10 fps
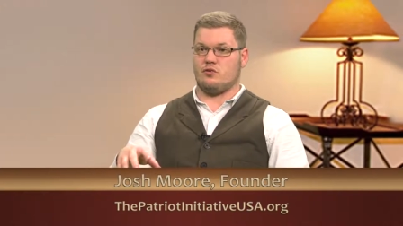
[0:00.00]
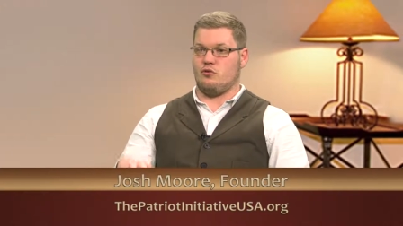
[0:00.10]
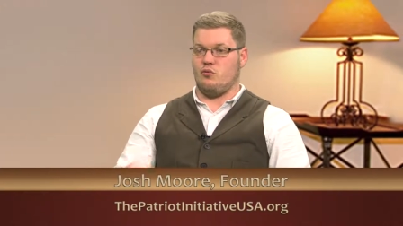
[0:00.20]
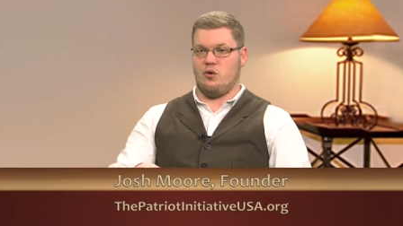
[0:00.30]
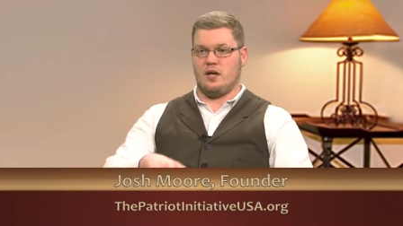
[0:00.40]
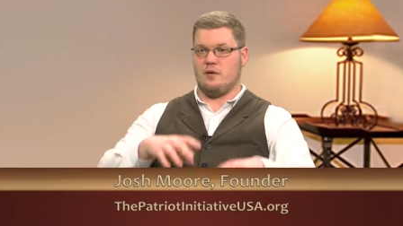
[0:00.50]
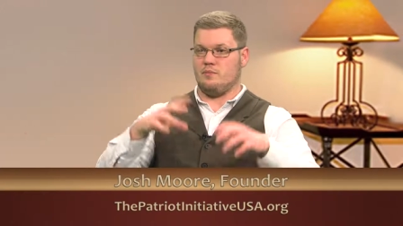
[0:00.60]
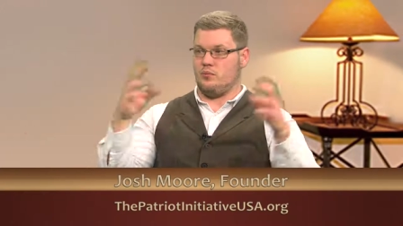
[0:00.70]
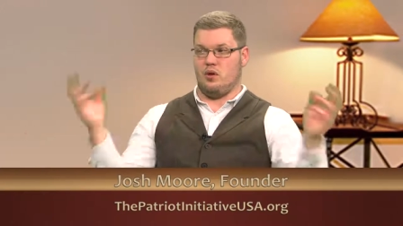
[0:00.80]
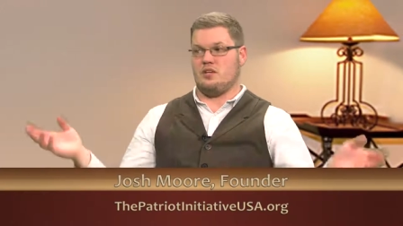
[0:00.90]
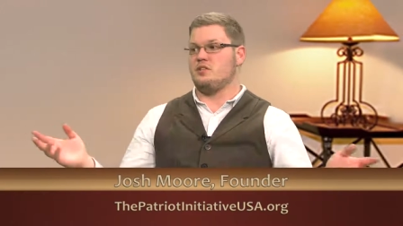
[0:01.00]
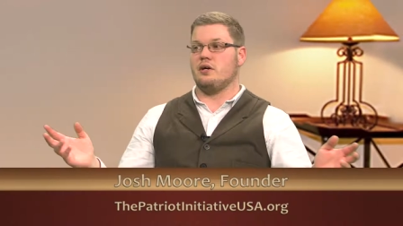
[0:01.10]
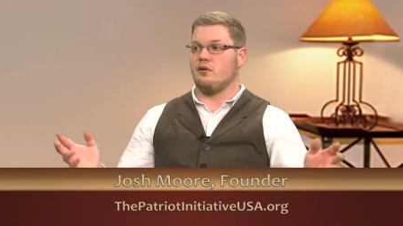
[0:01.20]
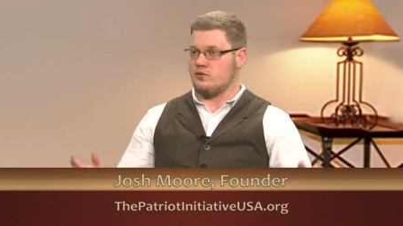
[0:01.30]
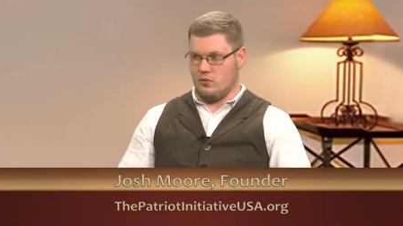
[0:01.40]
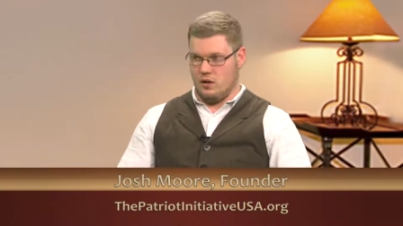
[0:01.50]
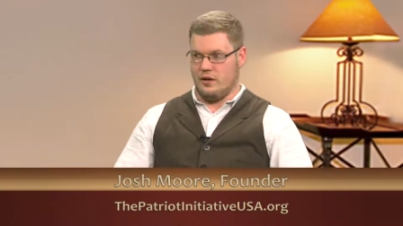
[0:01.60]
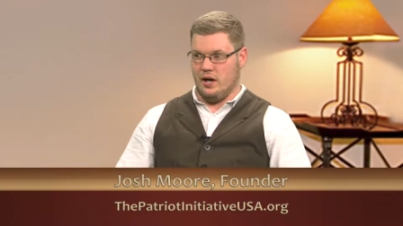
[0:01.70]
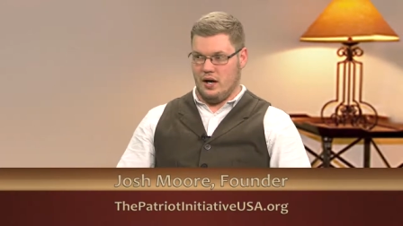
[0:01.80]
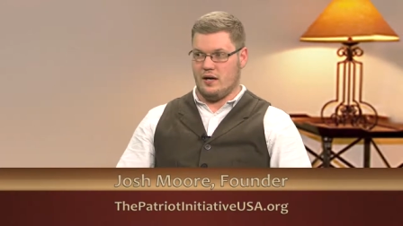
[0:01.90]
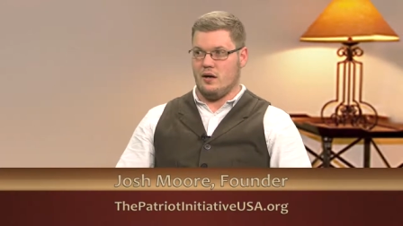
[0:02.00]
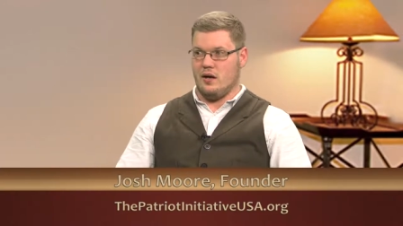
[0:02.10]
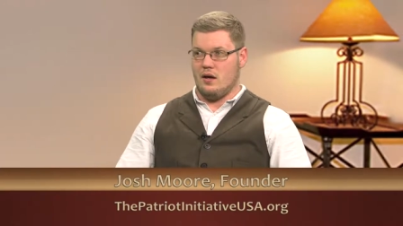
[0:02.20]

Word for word: twenty plus years or whatnot,